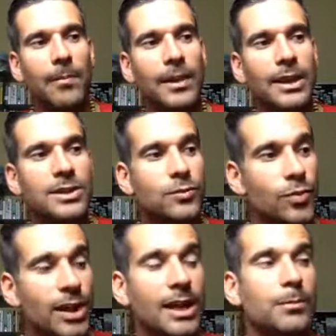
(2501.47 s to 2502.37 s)
It's
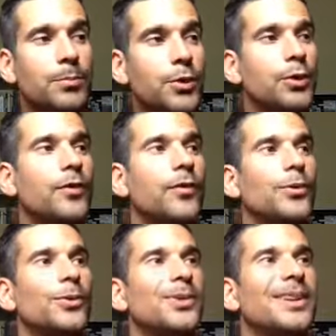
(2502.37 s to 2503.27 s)
really a
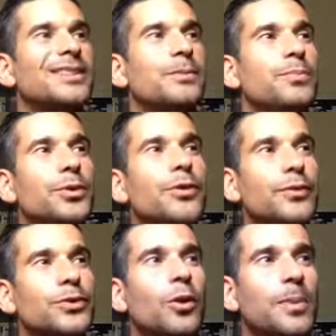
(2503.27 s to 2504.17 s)
beautiful
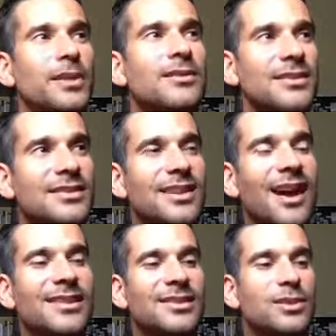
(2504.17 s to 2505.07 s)
topic to
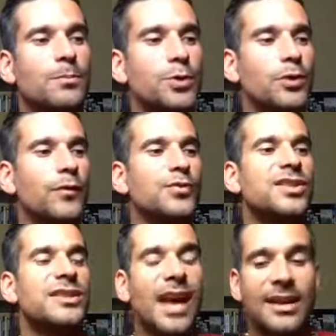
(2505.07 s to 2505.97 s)
discuss. It's a beautiful
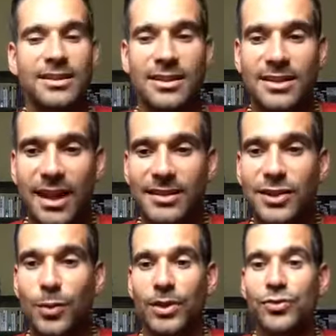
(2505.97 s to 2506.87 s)
state to discuss.
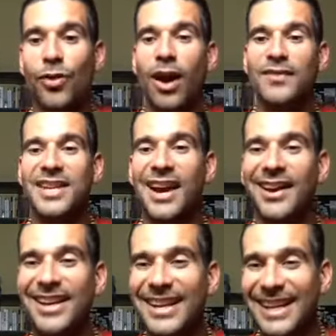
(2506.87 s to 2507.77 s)
It's what drives our
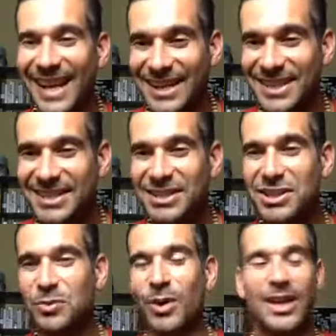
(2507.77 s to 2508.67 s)
existence.
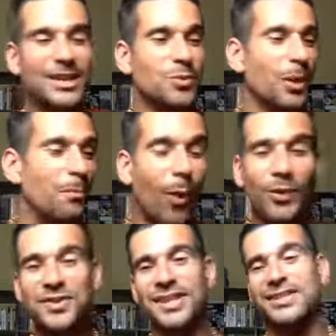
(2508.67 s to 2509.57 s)
It's what bonds us.